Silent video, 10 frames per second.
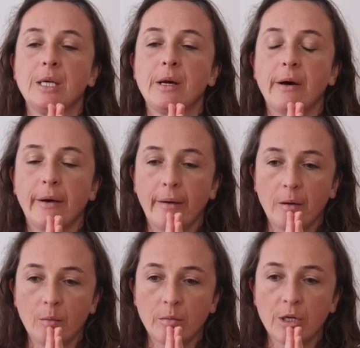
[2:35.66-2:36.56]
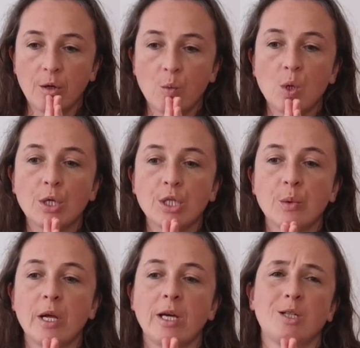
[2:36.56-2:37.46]
what do
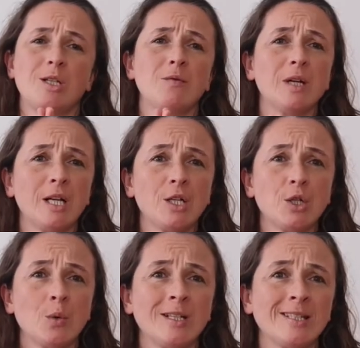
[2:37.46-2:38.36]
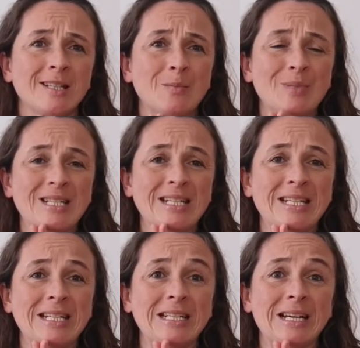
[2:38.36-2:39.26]
we actually really do when
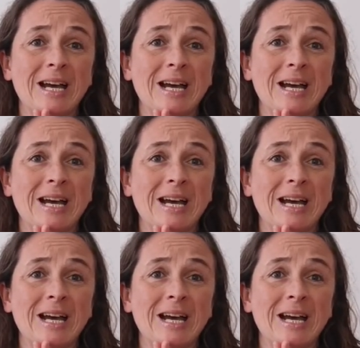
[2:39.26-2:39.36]
somebody